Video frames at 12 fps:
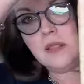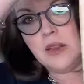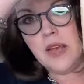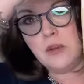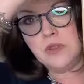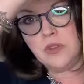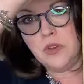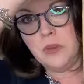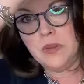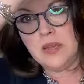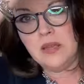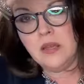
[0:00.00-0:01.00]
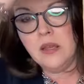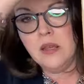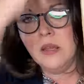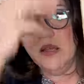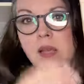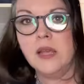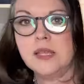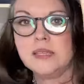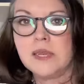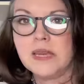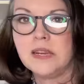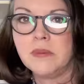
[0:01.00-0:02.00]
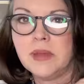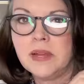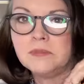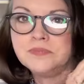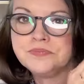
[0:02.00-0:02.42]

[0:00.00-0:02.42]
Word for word: that I was going to be excited about,